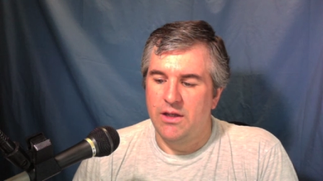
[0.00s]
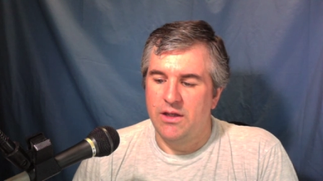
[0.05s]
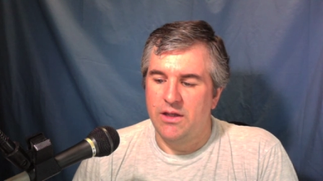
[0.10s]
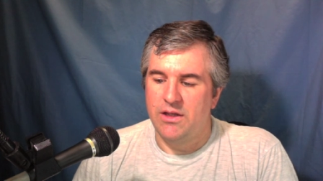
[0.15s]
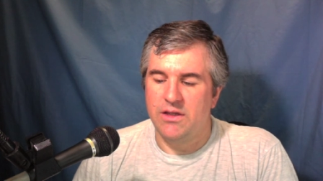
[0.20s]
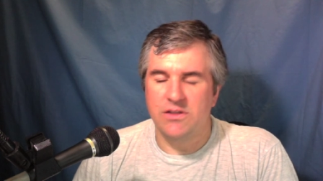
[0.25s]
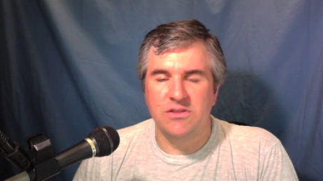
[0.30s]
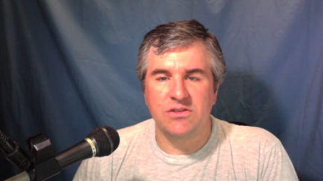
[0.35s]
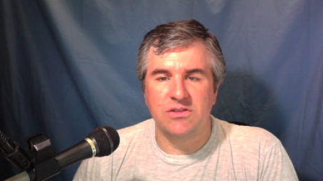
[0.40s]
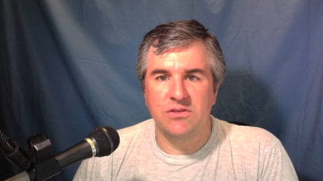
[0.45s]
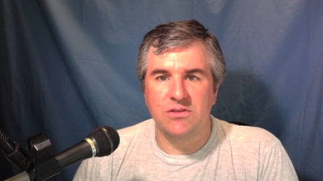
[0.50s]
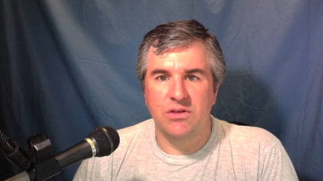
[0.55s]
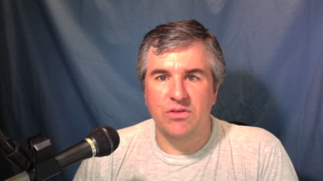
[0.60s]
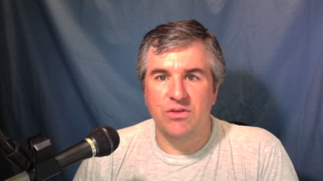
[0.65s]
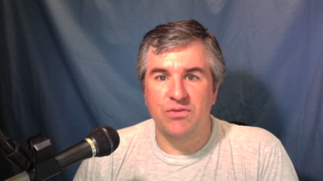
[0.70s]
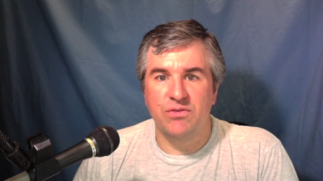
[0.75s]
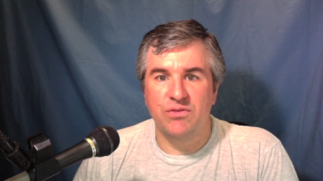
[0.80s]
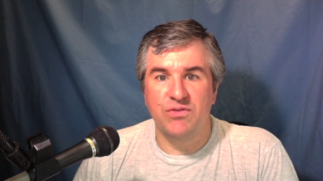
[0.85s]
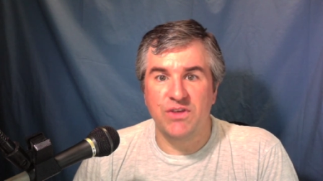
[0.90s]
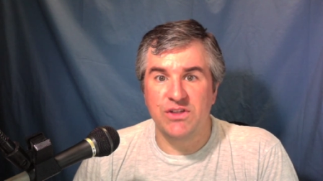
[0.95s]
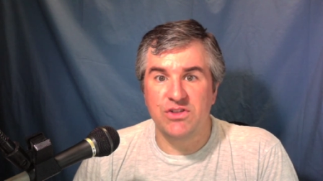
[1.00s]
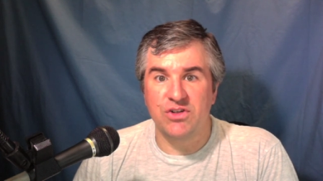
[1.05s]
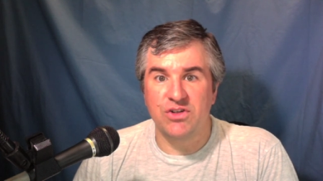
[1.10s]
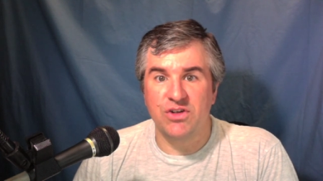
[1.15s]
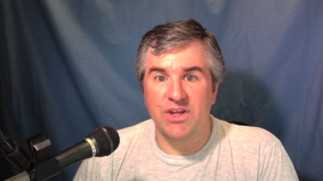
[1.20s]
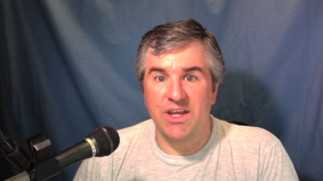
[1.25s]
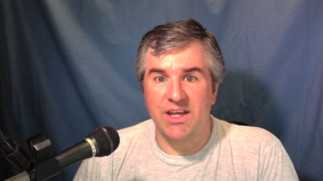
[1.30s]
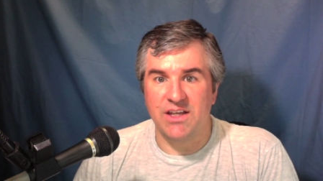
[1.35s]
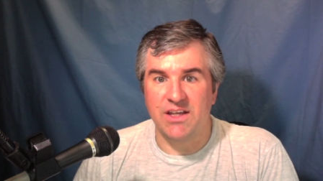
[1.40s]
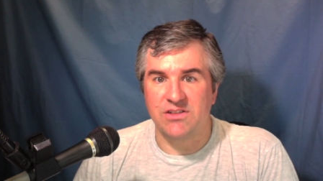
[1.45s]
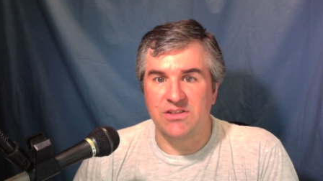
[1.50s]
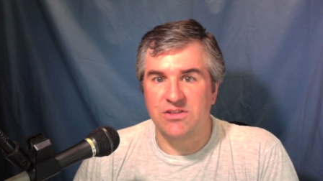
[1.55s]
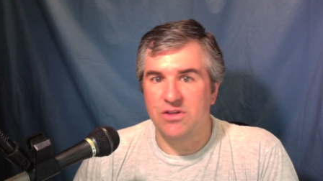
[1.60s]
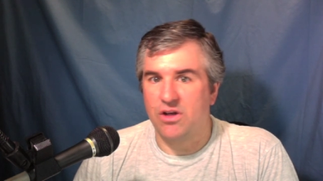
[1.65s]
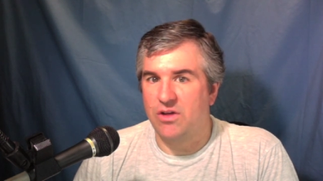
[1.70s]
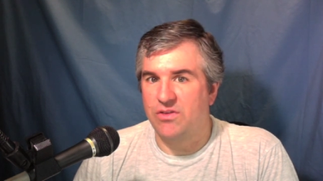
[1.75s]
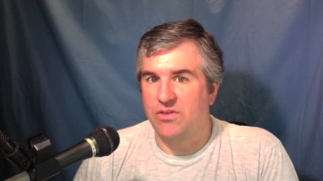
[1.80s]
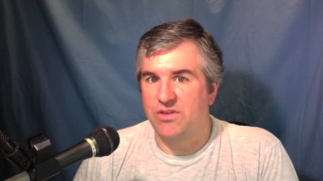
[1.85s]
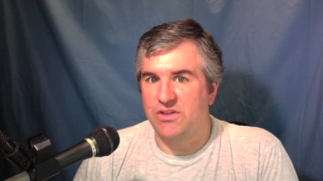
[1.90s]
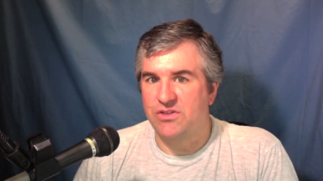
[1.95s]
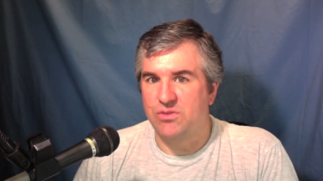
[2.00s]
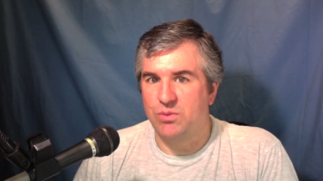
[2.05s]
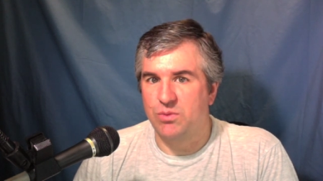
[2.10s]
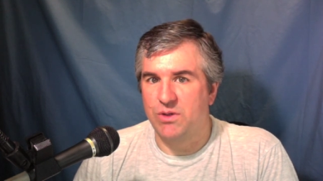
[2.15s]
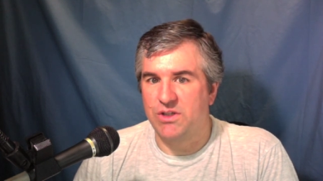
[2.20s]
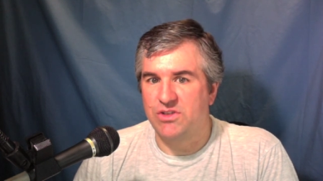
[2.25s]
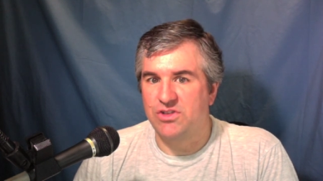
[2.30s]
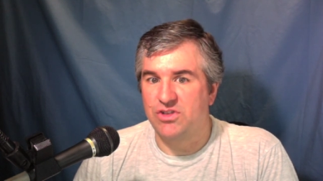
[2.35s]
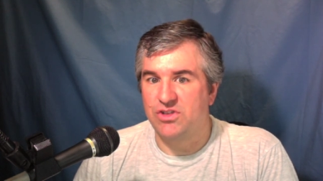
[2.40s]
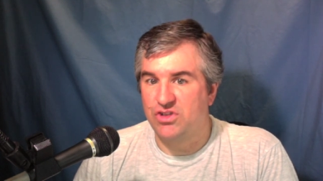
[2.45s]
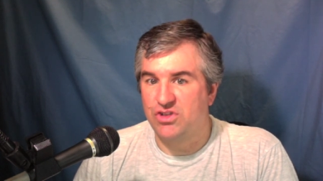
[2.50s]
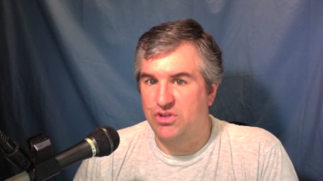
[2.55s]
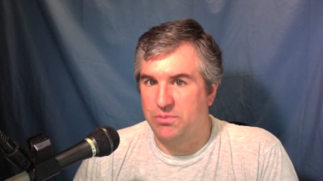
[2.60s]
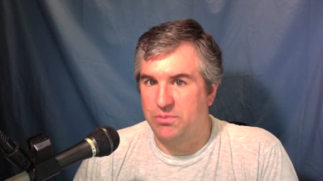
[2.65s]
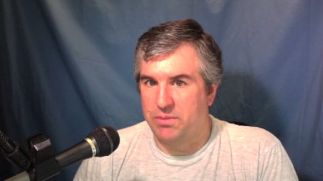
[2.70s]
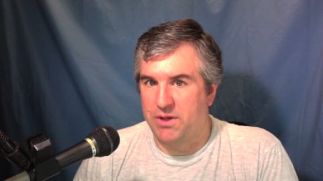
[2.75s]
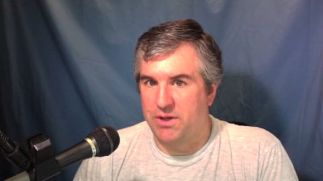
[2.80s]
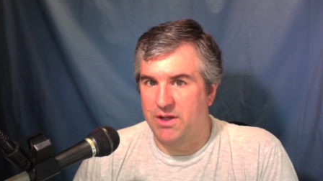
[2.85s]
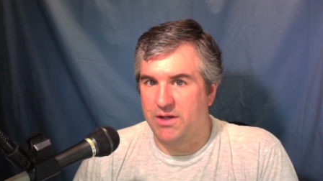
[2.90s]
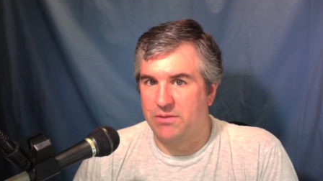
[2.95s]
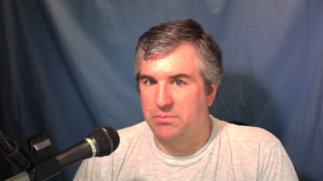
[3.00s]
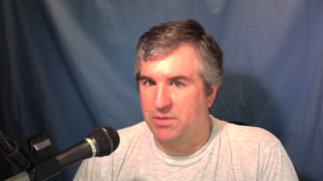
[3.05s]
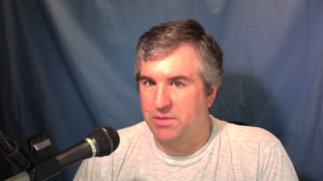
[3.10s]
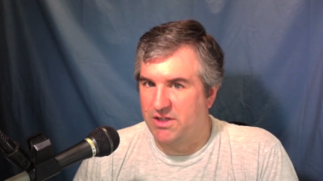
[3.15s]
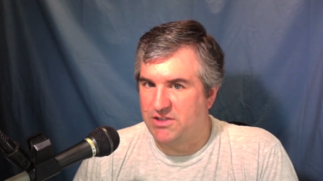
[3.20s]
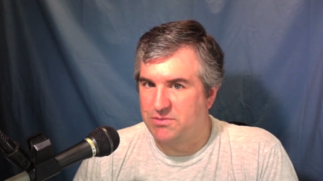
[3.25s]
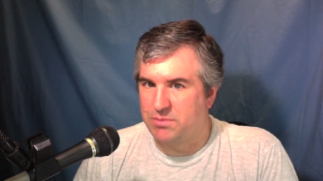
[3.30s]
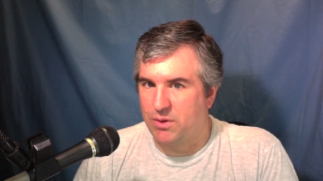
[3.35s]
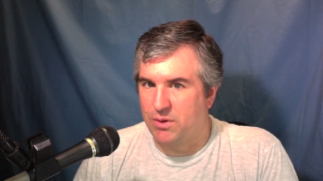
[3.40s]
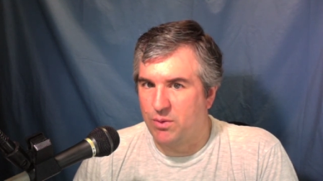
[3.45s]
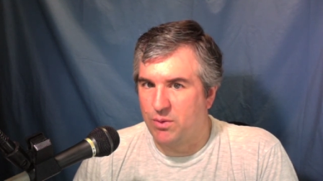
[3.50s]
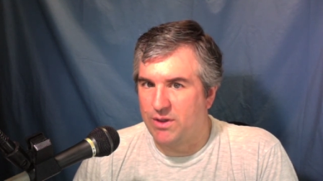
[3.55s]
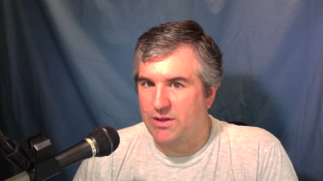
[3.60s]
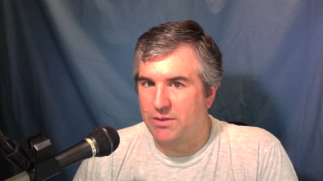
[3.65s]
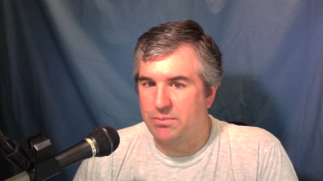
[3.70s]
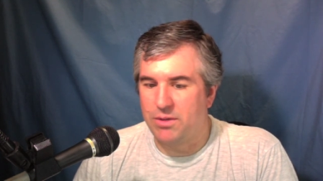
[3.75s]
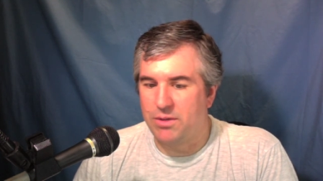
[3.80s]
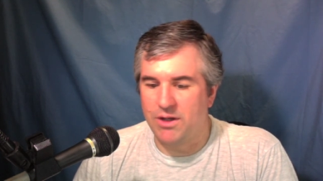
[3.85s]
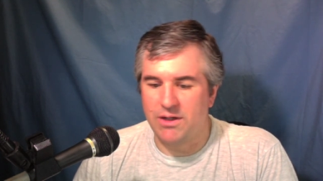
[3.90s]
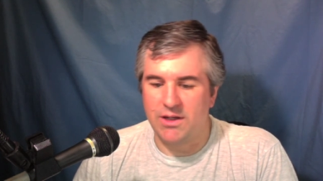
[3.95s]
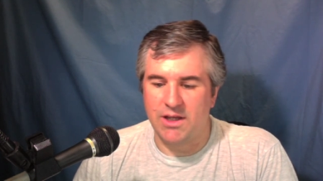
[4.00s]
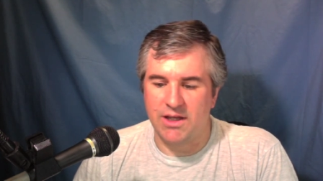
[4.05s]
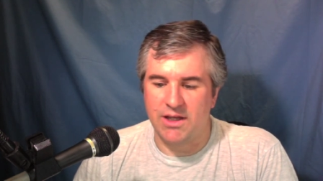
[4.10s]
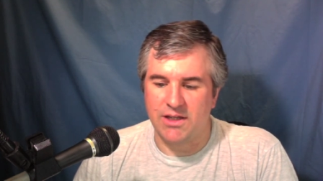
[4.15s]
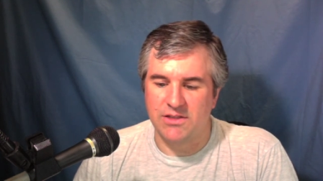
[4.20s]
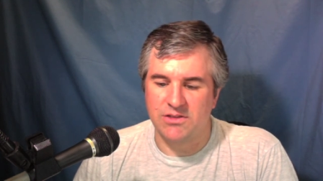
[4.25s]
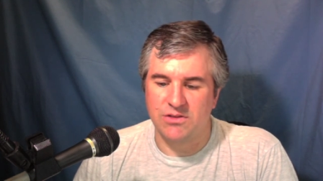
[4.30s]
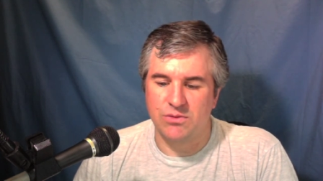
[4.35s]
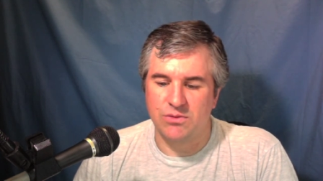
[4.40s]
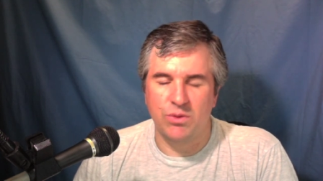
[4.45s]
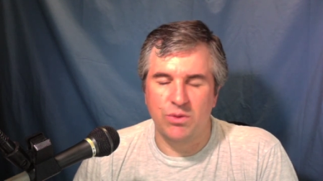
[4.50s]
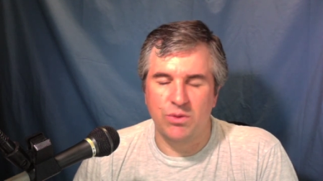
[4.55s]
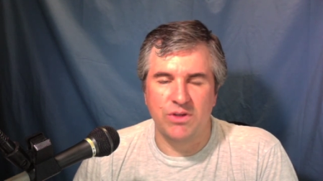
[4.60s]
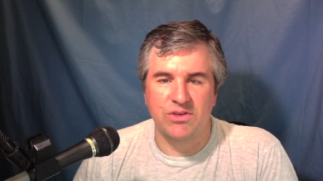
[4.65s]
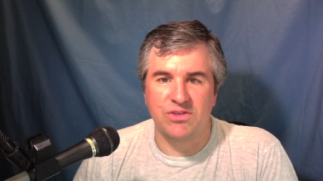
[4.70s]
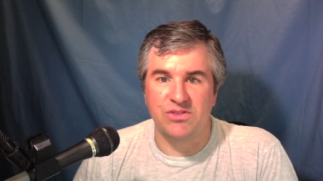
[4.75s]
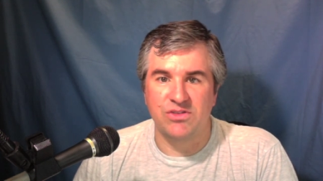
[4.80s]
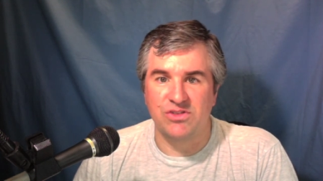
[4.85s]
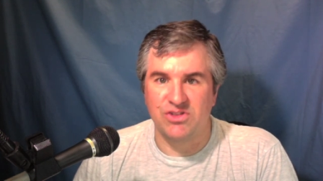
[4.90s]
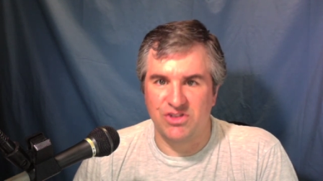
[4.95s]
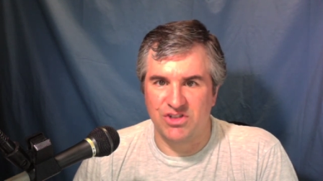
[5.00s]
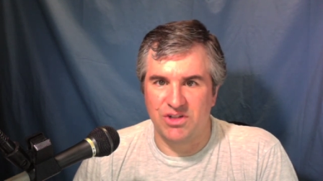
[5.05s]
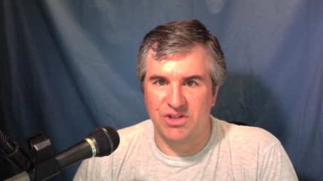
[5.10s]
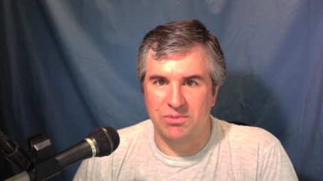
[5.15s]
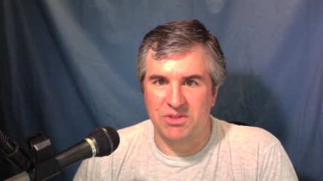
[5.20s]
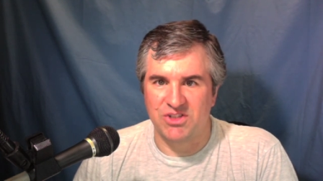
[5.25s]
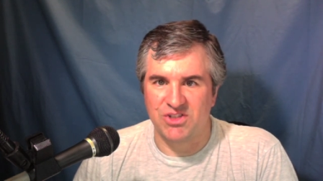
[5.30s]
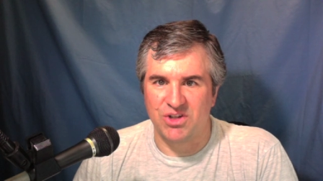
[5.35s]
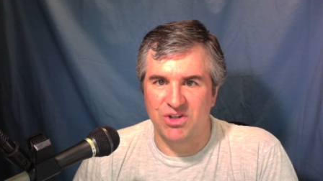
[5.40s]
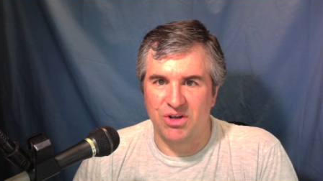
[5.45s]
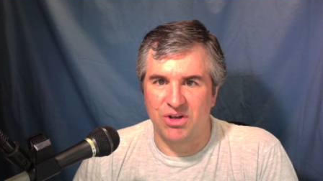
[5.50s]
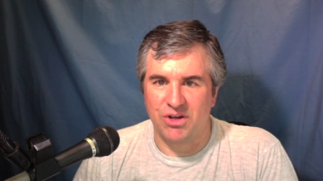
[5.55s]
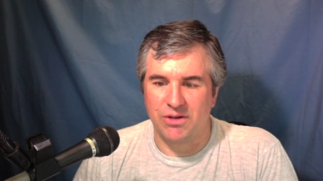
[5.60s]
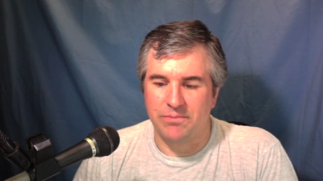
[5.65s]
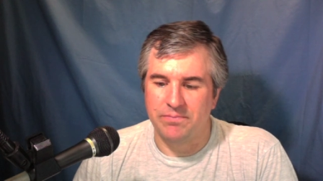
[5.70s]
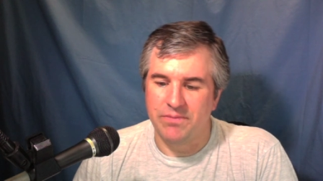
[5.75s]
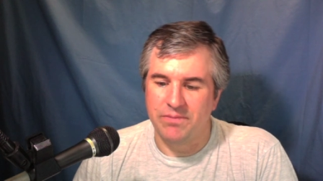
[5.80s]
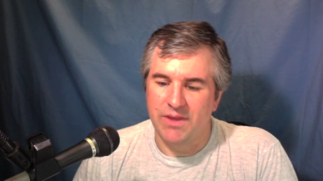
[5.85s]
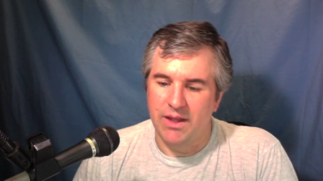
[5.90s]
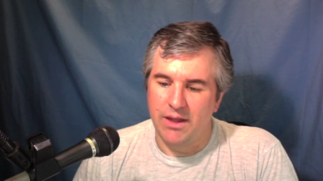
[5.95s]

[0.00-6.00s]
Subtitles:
is the featured guest on this week's Japan Baseball Weekly podcast with Jim and John.